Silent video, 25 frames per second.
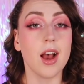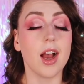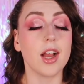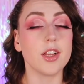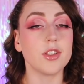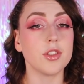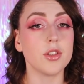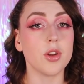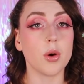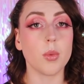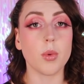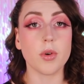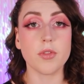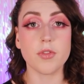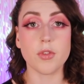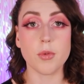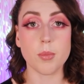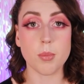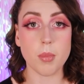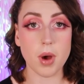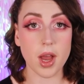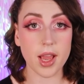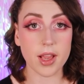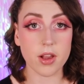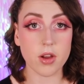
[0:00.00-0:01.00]
I do not want for
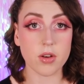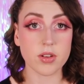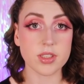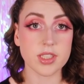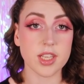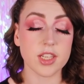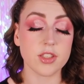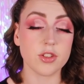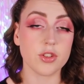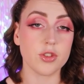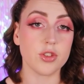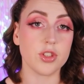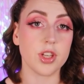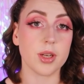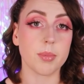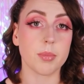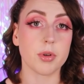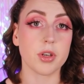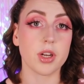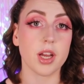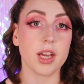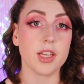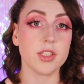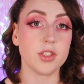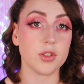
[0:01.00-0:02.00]
my content to
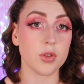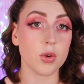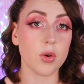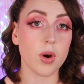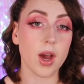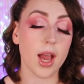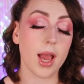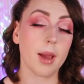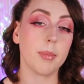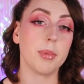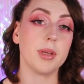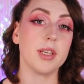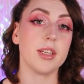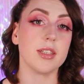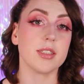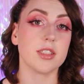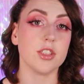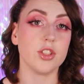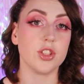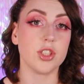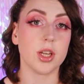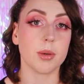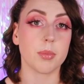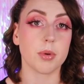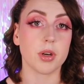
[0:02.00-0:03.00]
jeopardize your happiness
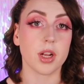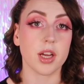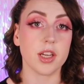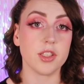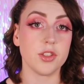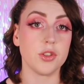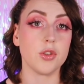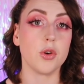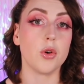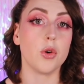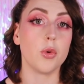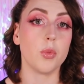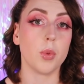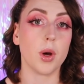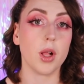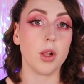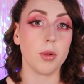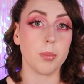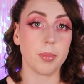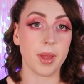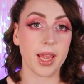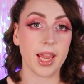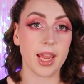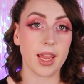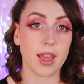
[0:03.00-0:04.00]
and jeopardize your
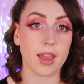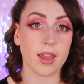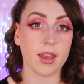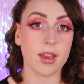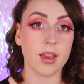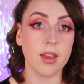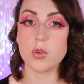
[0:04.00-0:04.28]
well-being.